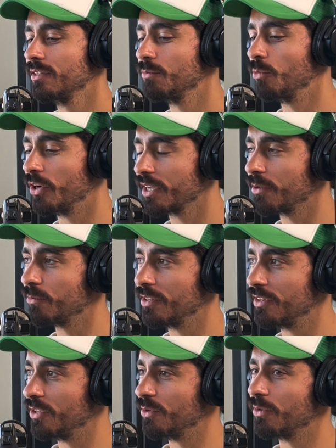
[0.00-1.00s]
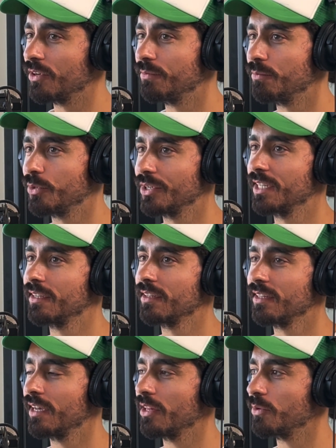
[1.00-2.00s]
working with you on bringing
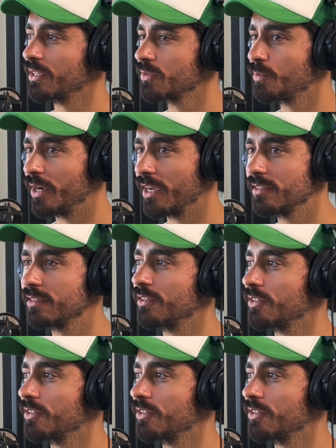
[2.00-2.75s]
Yellow Express and